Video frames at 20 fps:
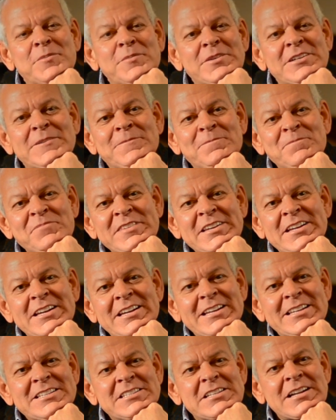But
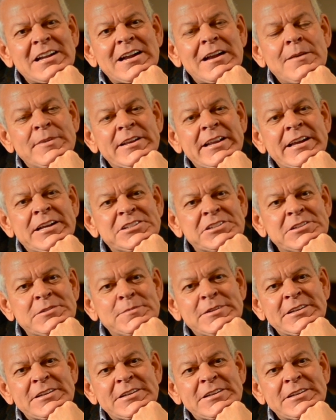it's a combination.